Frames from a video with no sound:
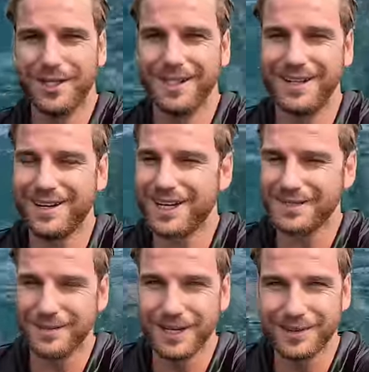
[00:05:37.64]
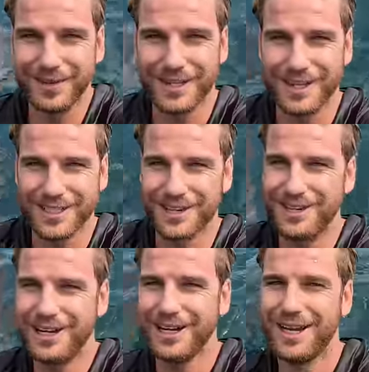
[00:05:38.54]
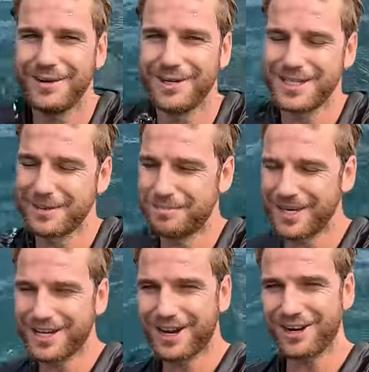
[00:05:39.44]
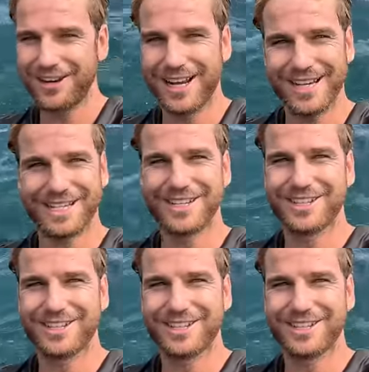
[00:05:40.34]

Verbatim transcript: really nice, mate, really nice. The highlight was the big coronation